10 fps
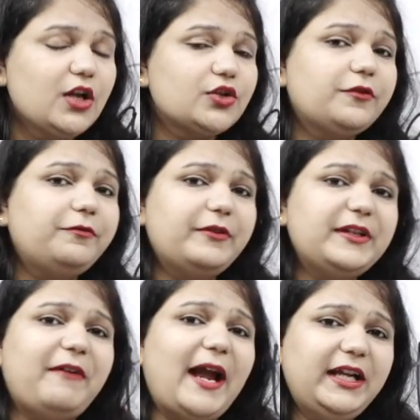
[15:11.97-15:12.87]
So
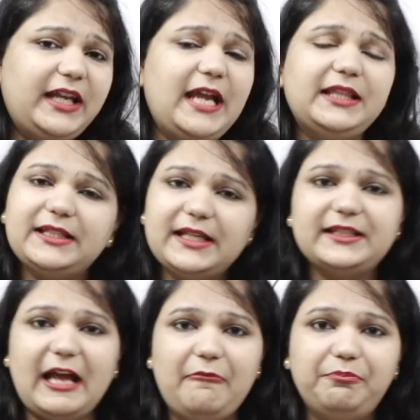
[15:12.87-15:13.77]
if I take this
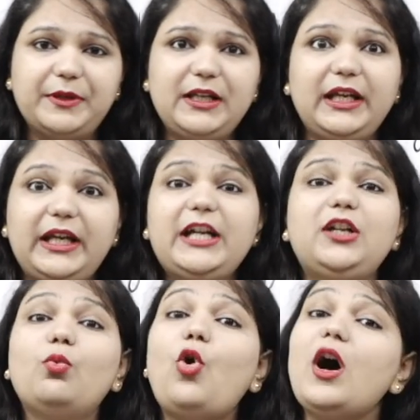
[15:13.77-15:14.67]
example, it
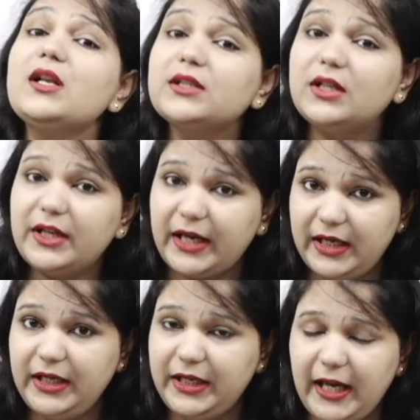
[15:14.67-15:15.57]
was a
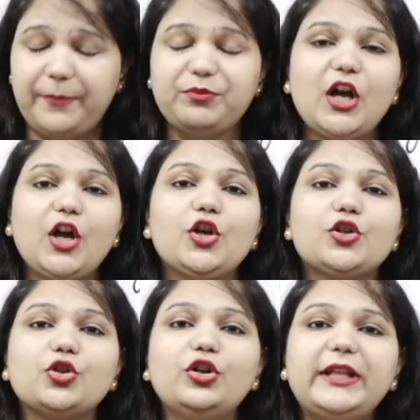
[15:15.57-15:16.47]
rainy day,
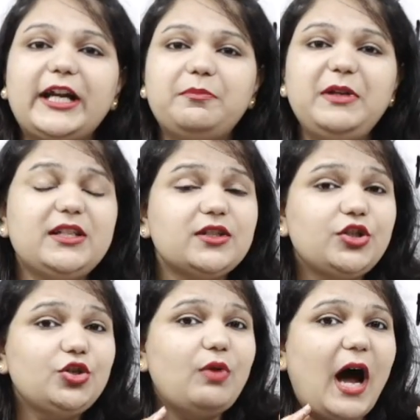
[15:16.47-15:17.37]
so that means
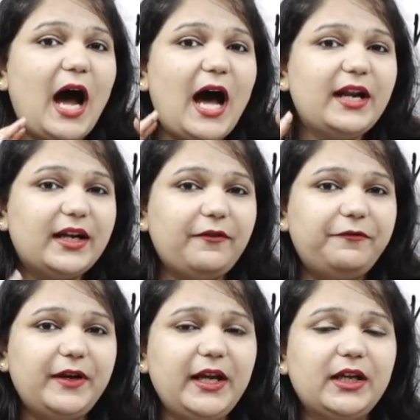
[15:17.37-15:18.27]
you are
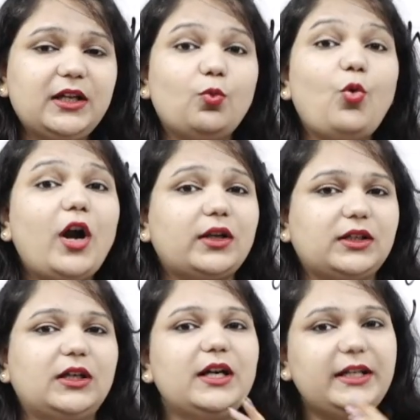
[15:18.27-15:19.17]
referring
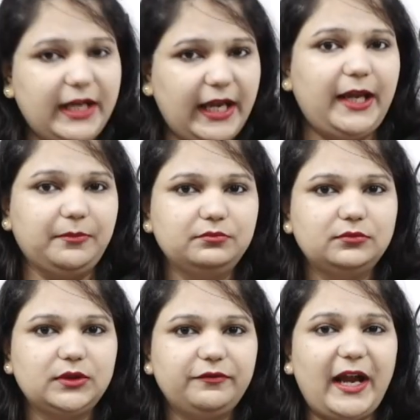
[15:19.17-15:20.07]
what? A day.
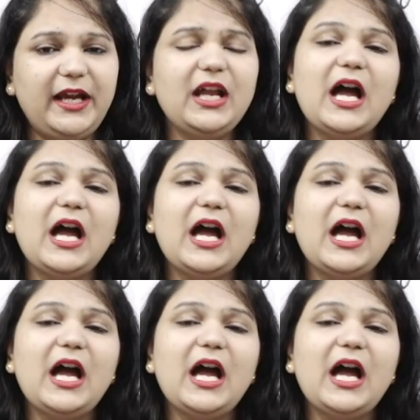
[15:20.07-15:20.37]
Fine.